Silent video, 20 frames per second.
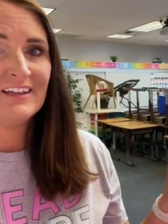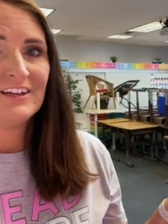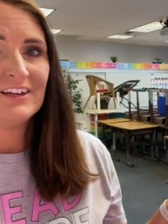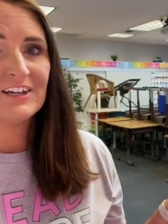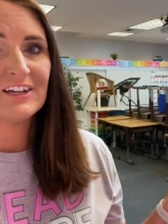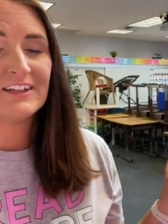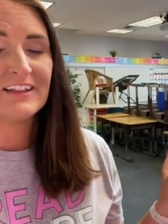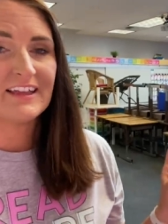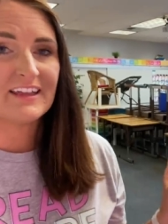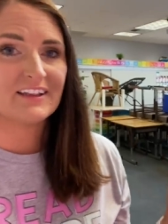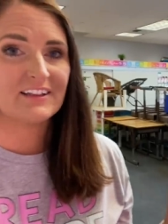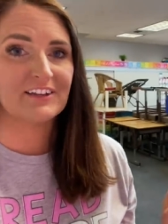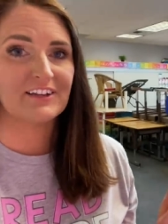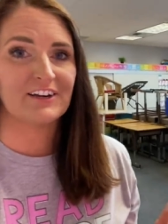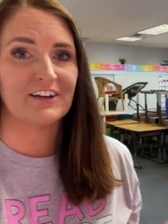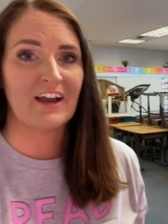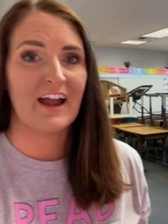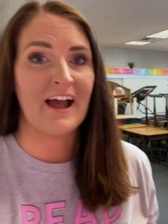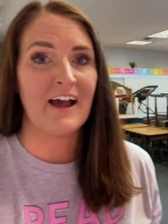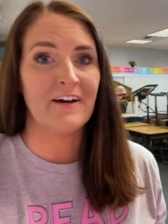or like
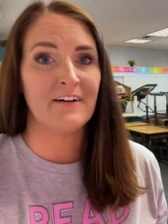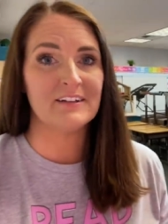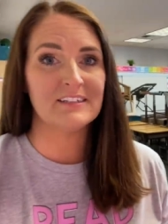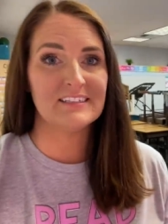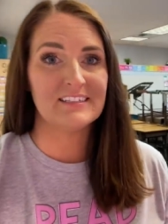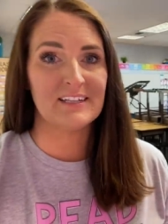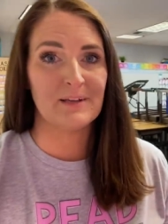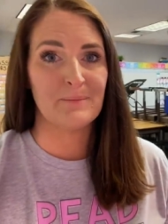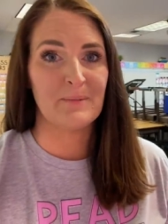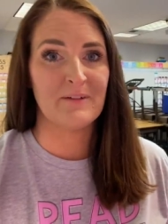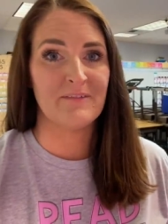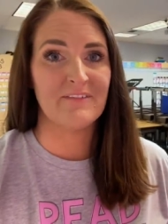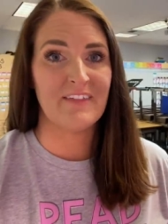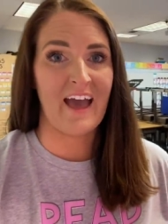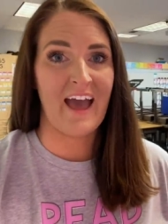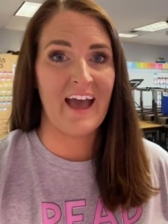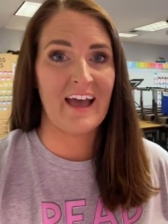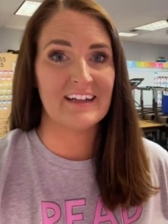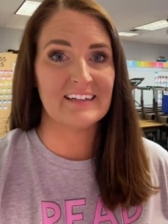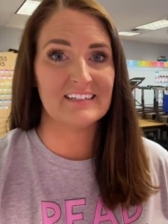clear out some of
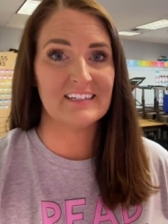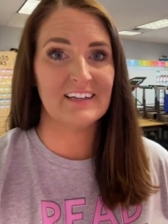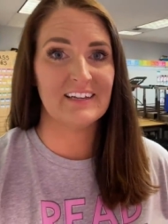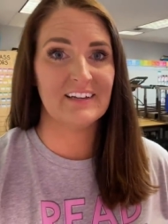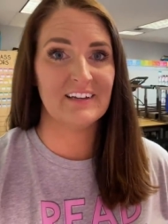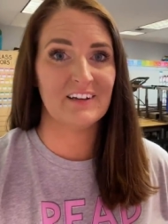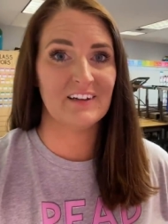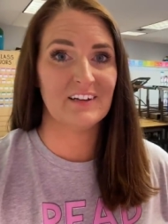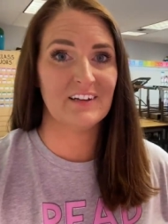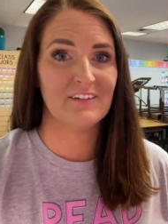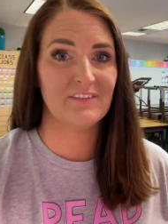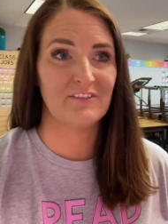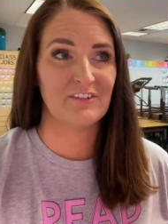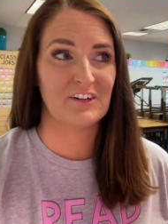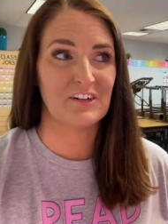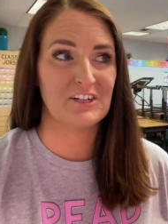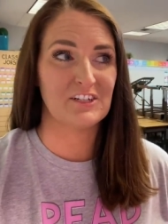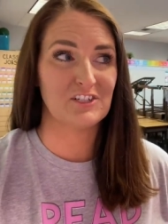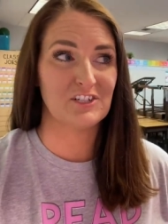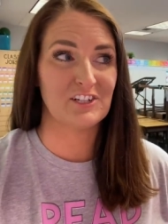that
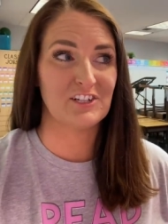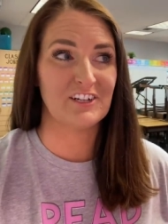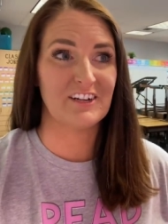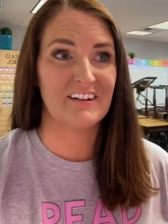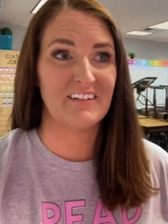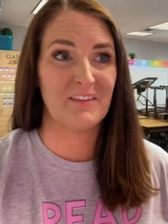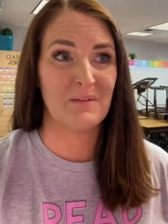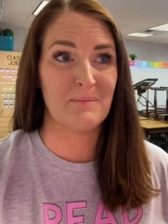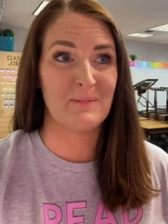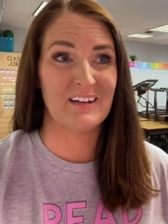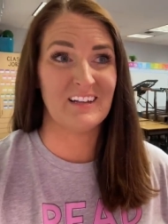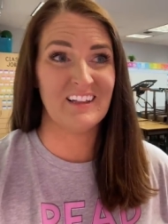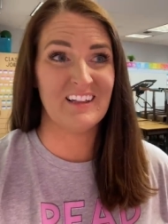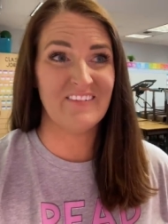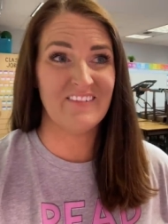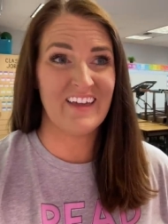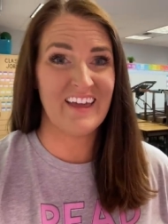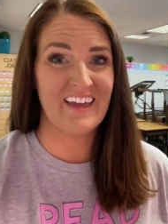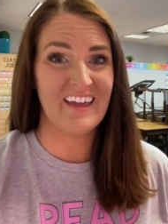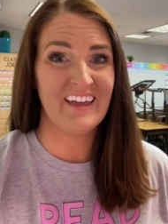furniture in the middle of
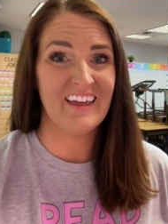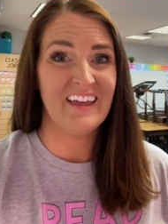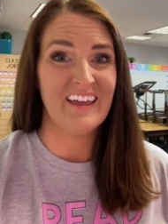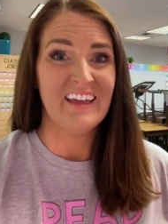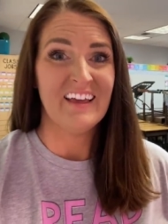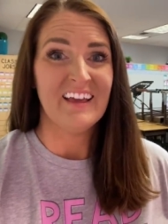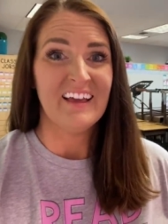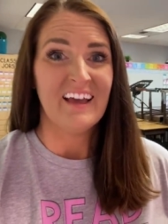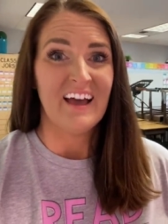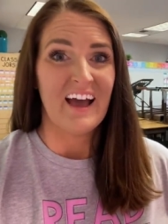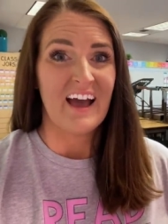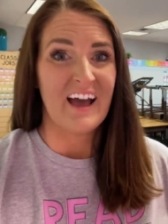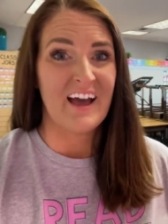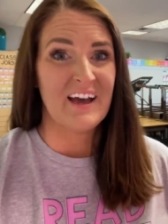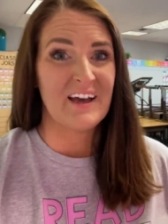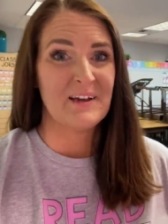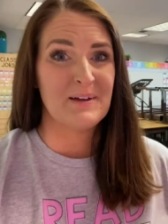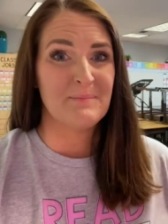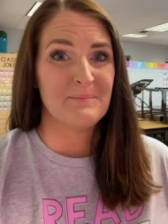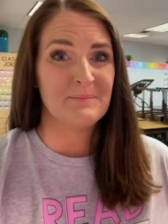it.
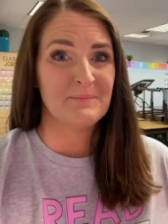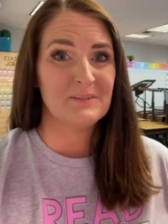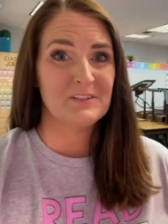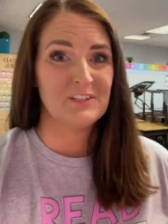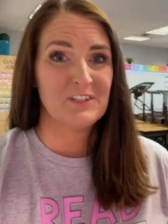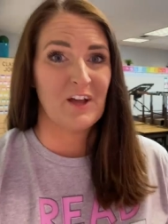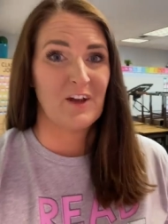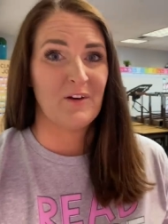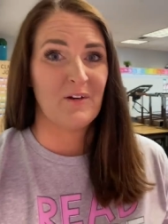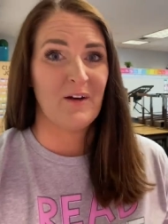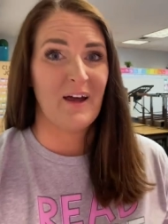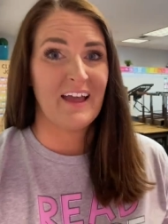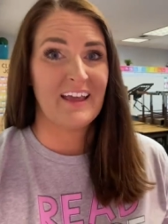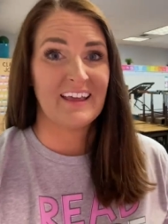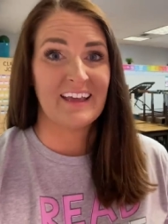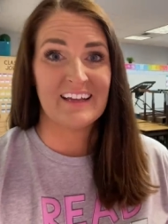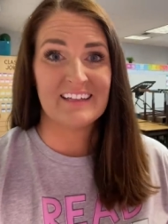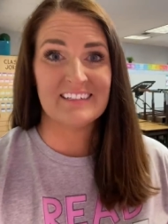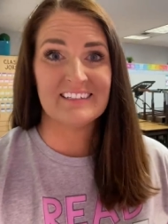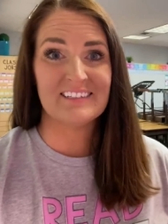Um, so I
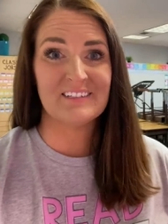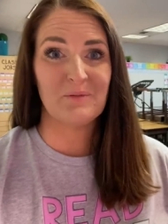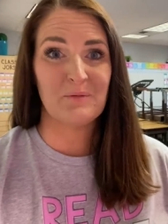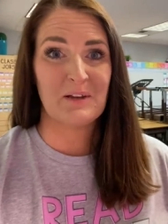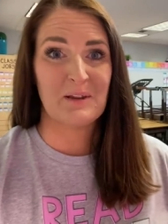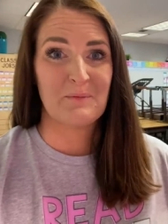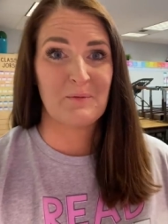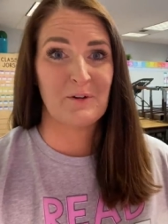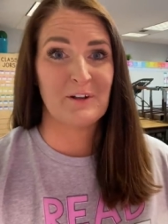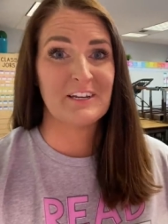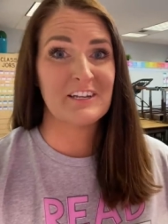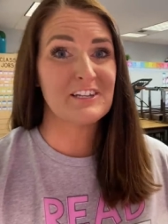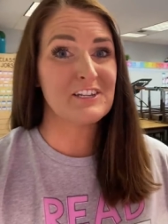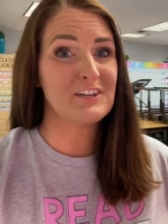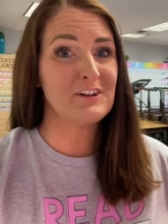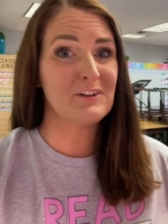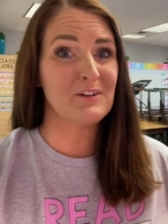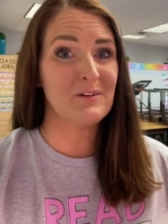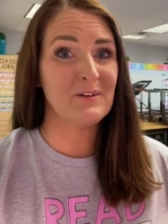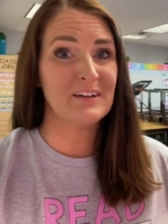guess what I'm going to
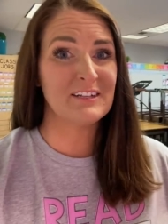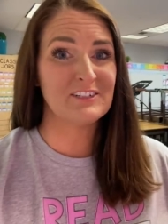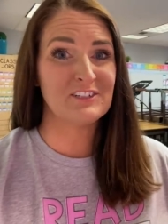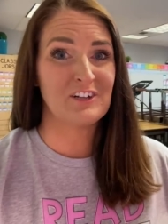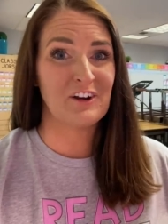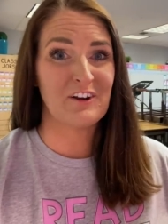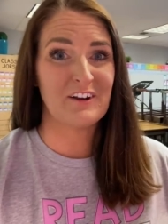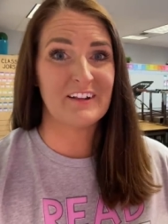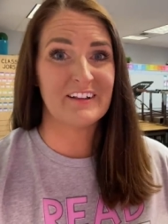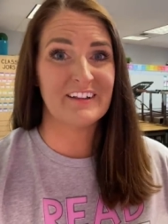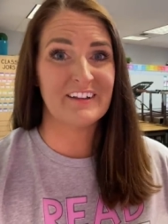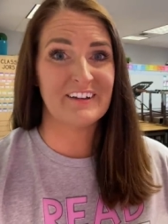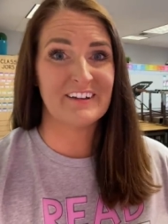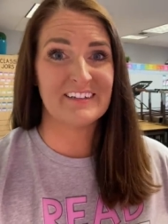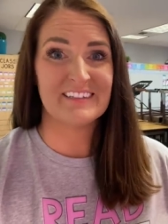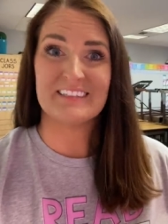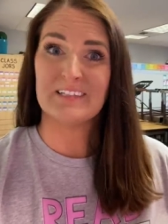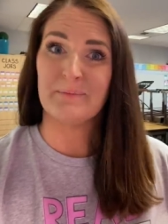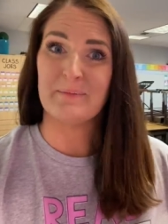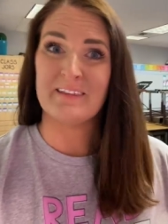do is start clearing
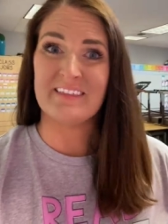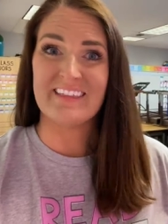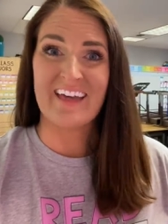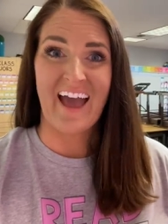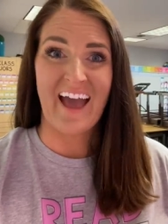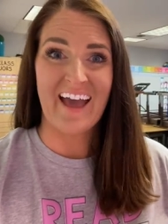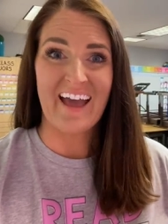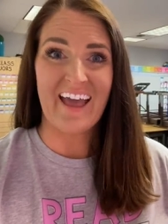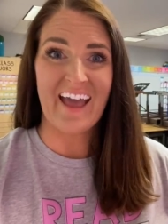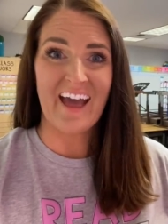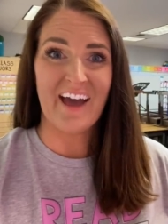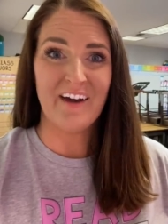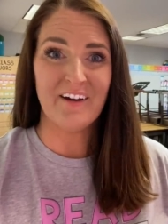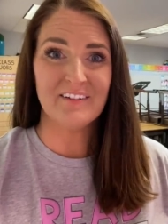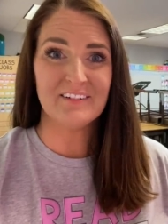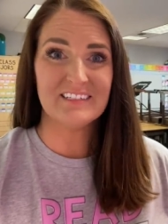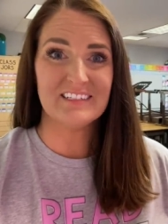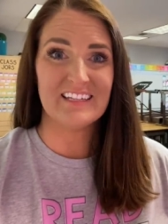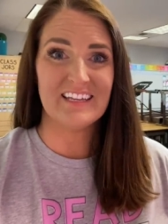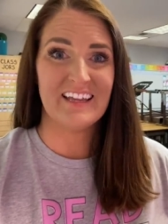some of that
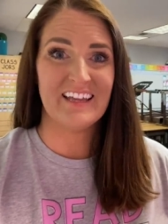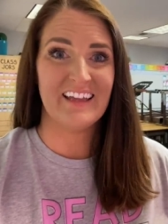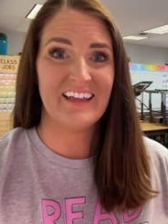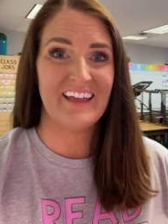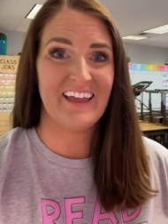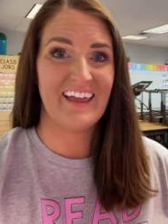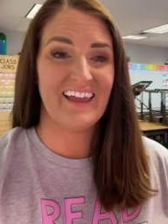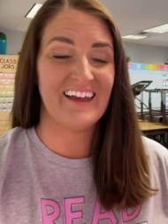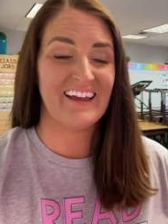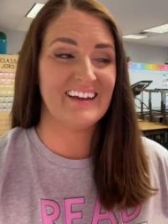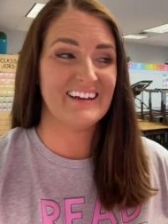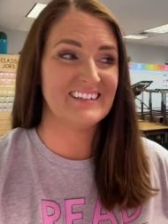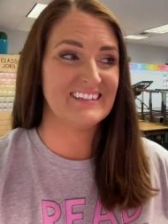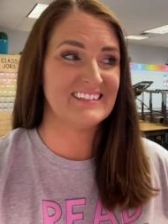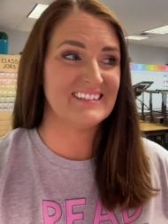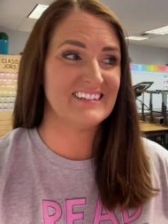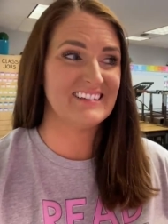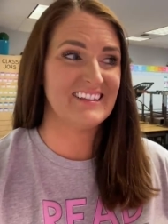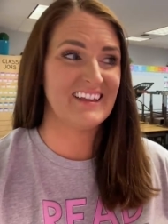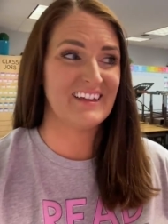out and
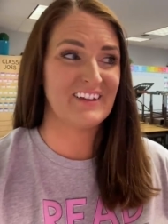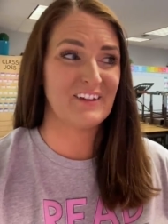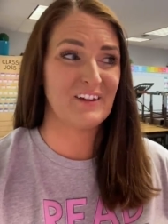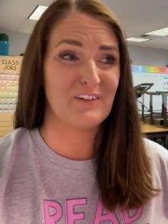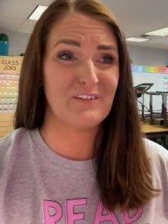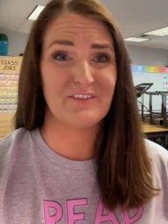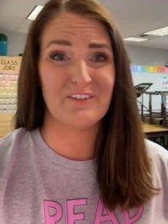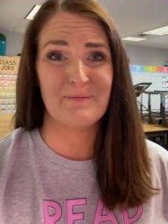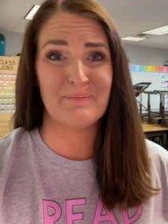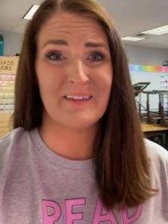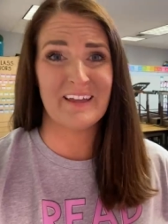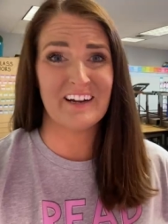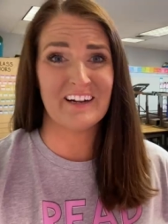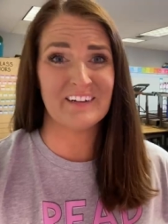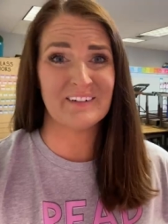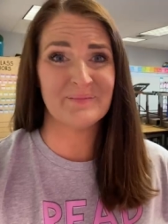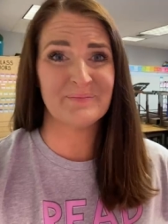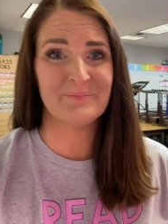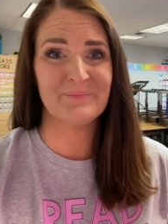then go from there.